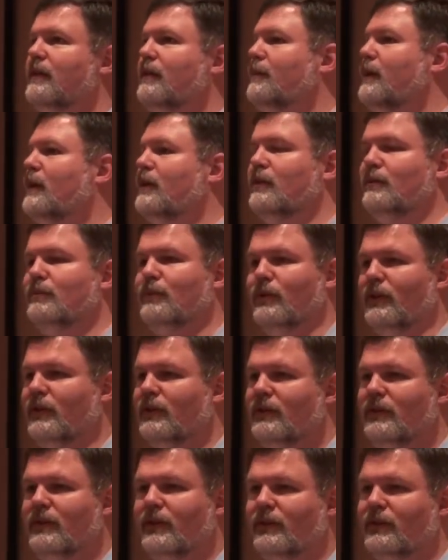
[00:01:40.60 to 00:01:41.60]
medical board.
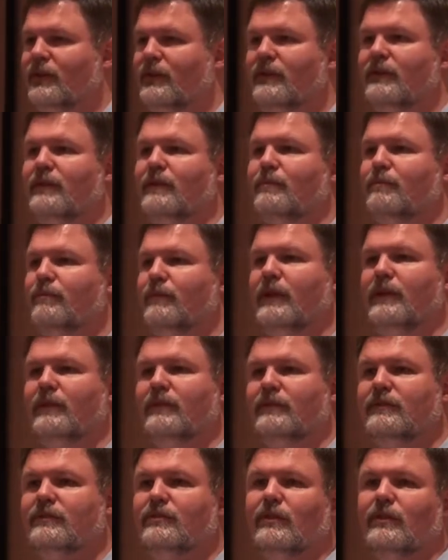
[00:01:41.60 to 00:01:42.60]
You know, they're
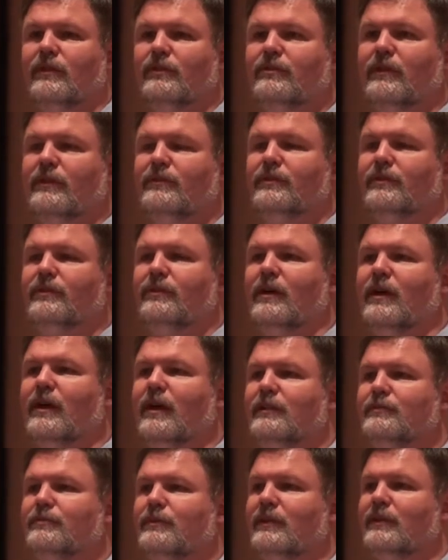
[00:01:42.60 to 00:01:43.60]
installing software into a
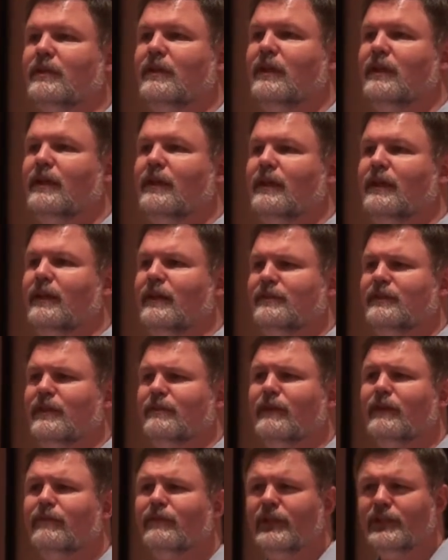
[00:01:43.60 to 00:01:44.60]
hospital. They say,
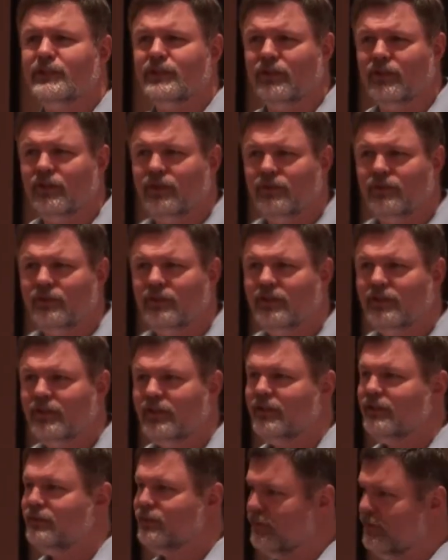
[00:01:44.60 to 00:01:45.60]
Revelation who?
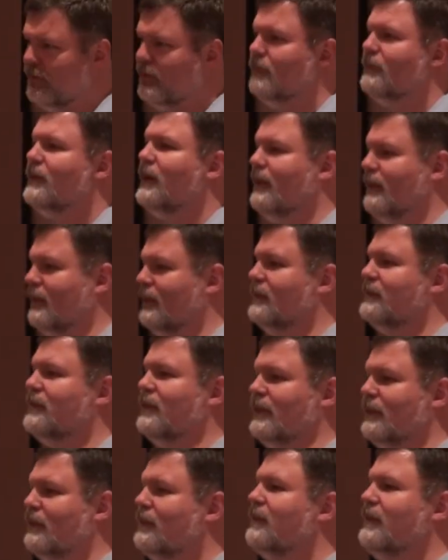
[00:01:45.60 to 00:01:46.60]
So you have to come down there and say,
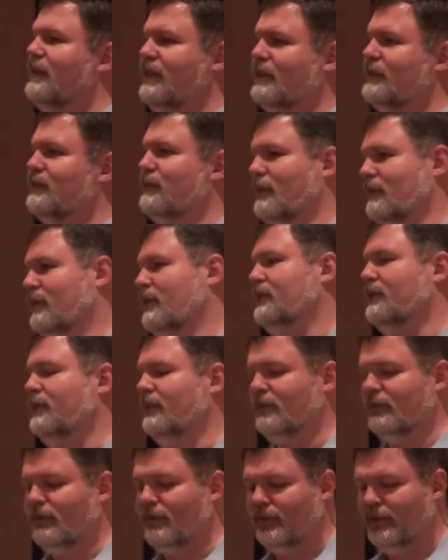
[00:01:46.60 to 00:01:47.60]
here's Revelation,
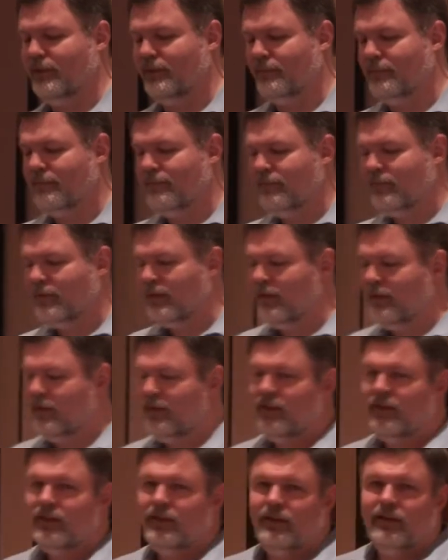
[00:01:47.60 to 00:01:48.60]
here's what we do.
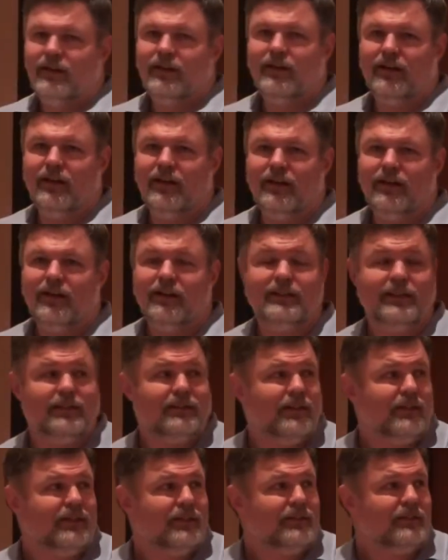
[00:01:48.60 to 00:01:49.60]
A neat
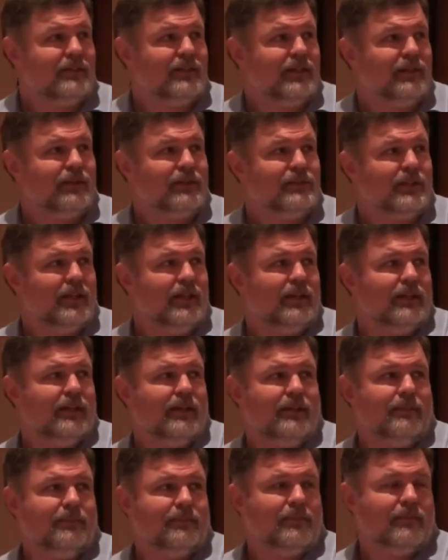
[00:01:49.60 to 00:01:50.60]
thing that there was
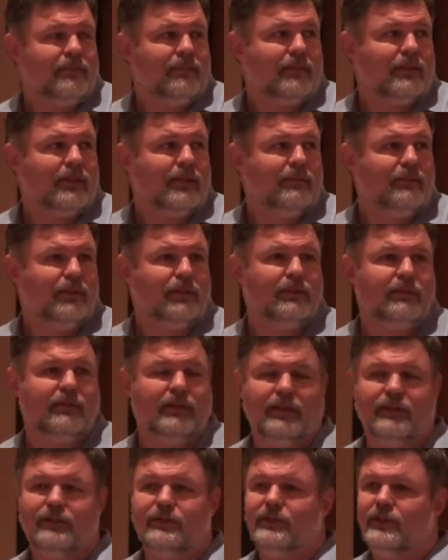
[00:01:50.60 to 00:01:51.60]
a
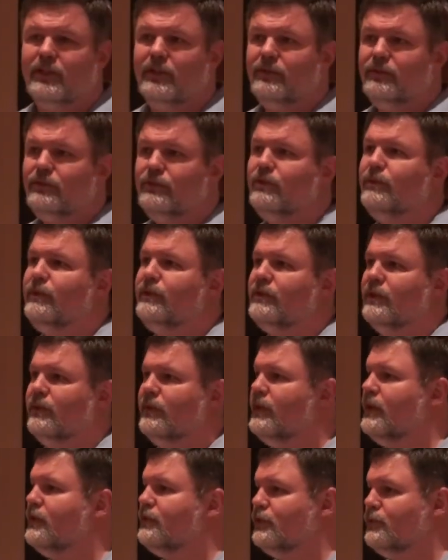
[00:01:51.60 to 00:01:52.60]
multi-value show, 2 weeks ago,
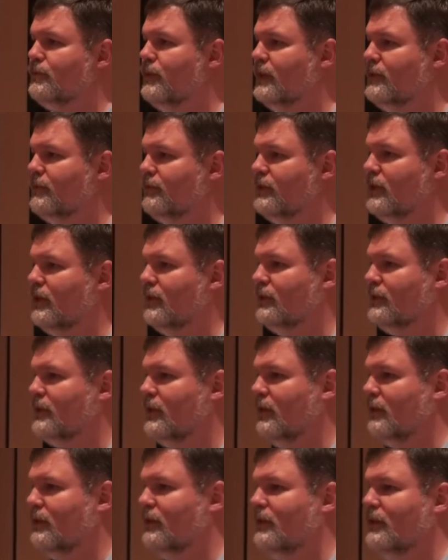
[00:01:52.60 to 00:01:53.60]
International Spectrum Show, was
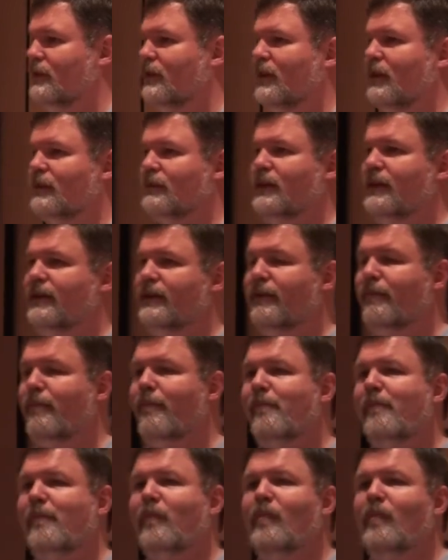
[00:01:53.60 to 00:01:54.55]
held in Colorado.